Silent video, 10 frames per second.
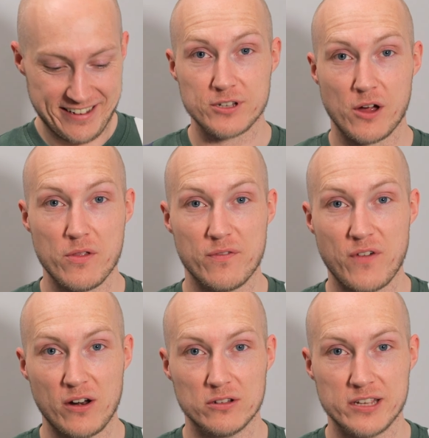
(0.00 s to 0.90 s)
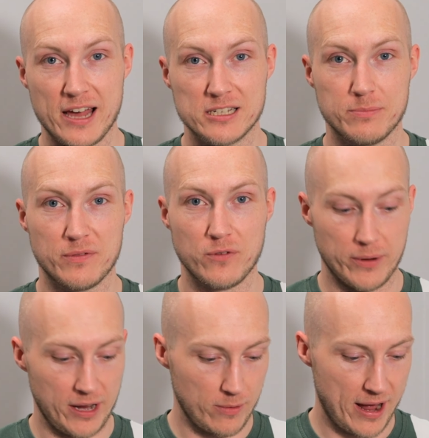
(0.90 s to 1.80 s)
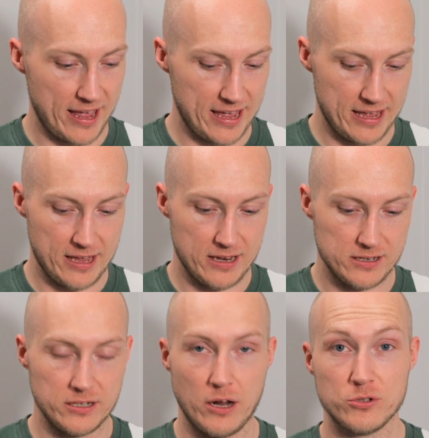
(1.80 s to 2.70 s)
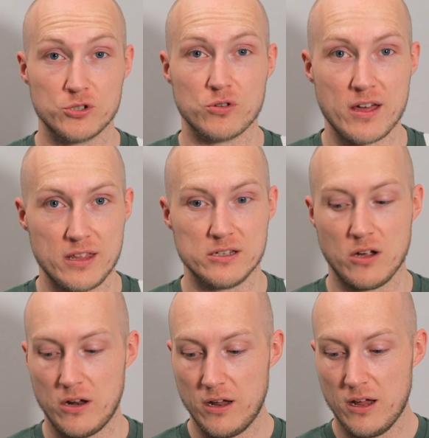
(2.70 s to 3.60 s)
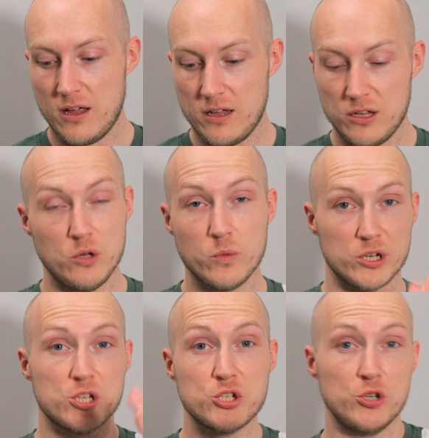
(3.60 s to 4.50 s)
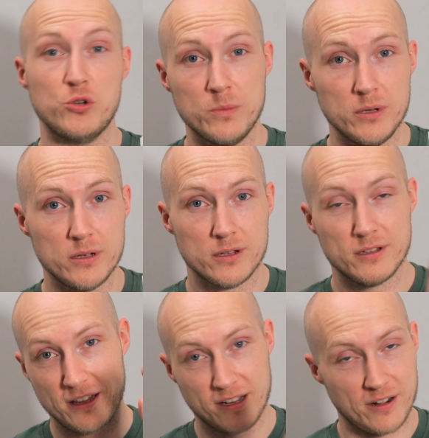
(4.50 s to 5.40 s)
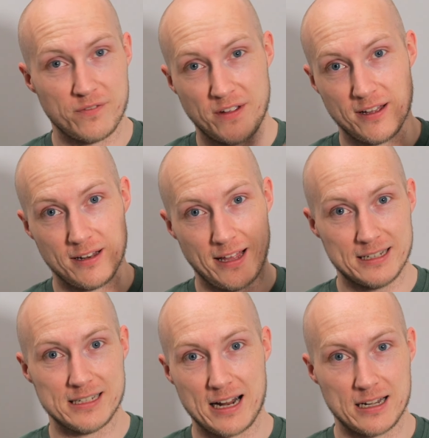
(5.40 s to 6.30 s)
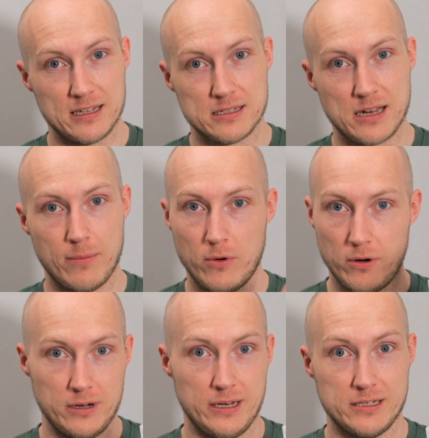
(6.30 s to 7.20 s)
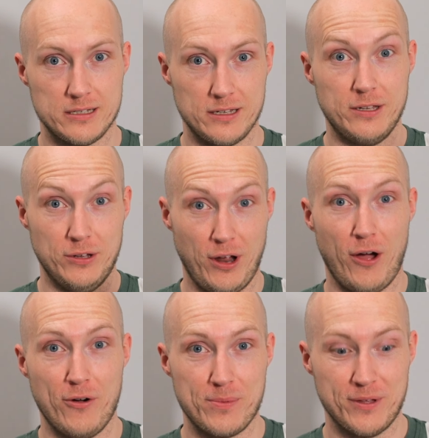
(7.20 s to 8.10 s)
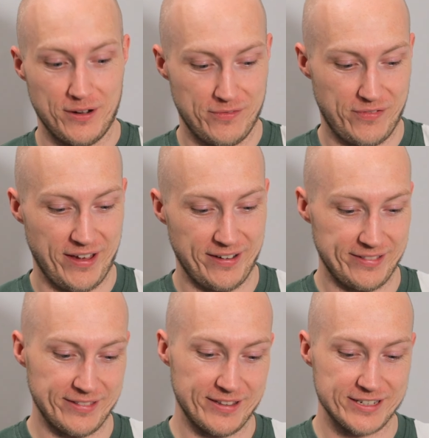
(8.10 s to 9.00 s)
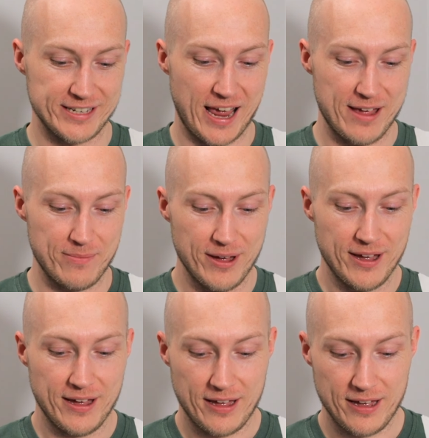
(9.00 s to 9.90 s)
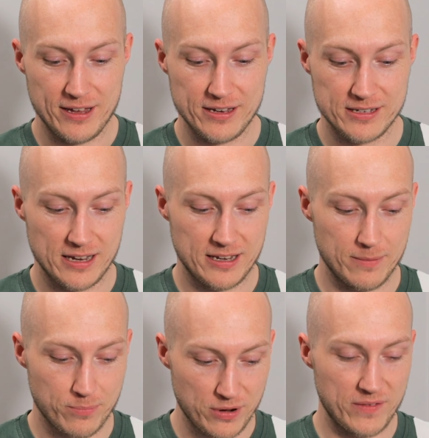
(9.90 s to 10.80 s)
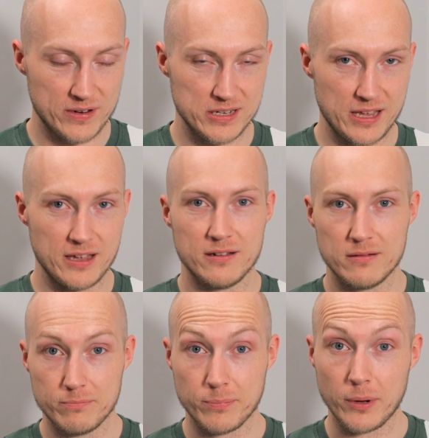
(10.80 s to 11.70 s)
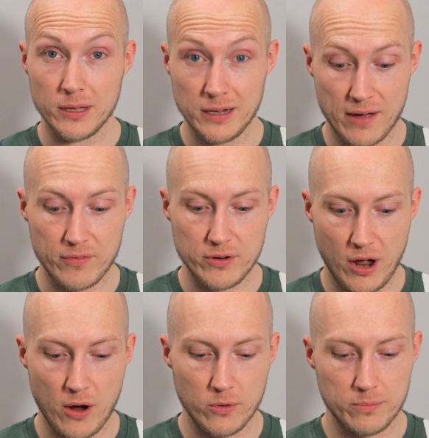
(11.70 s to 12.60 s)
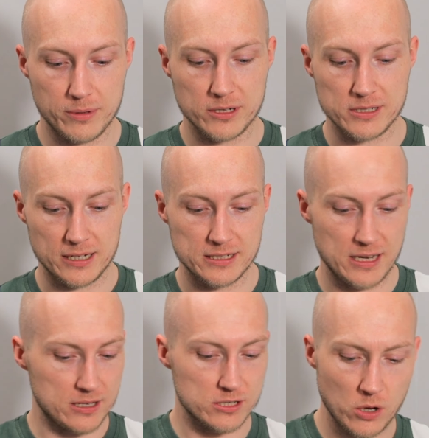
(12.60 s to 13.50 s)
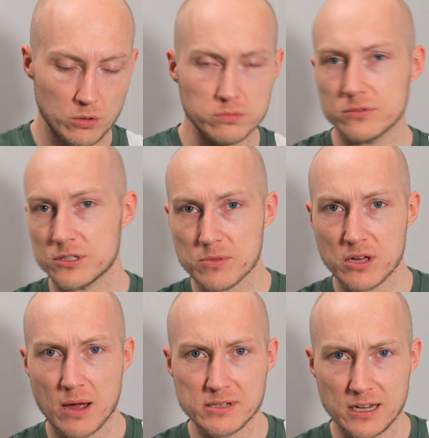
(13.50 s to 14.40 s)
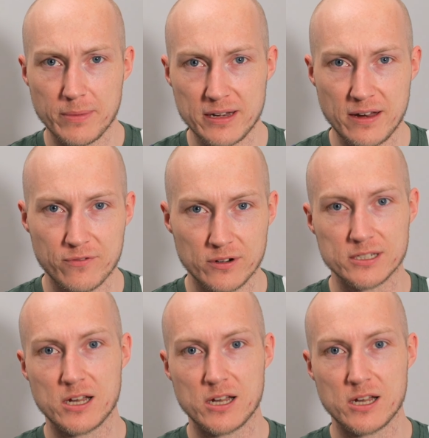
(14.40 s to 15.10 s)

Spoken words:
So the final test before we get away is, to try these on. You would assume that they're gonna feel exactly the same, or at least you'd hope they're gonna feel the same as they did previously, but you never know, because like I say, the sole sometimes is a little bit different.